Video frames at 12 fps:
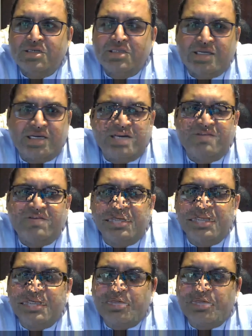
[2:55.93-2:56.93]
They have
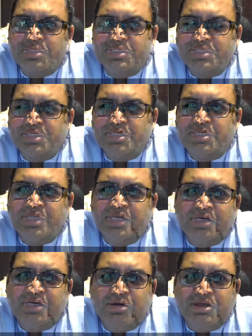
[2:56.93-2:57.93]
running costs. There
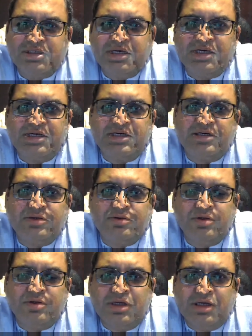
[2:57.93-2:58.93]
are costs related
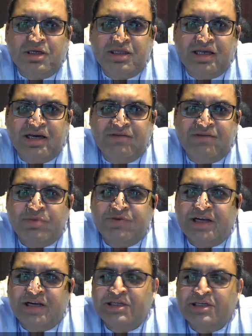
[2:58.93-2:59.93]
to they have
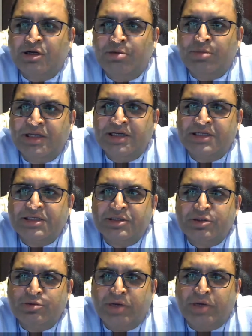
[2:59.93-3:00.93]
financial obligations
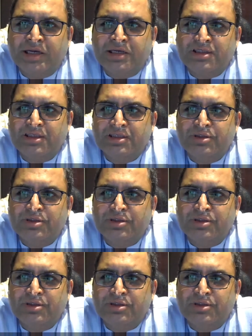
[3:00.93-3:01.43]
to bank. There's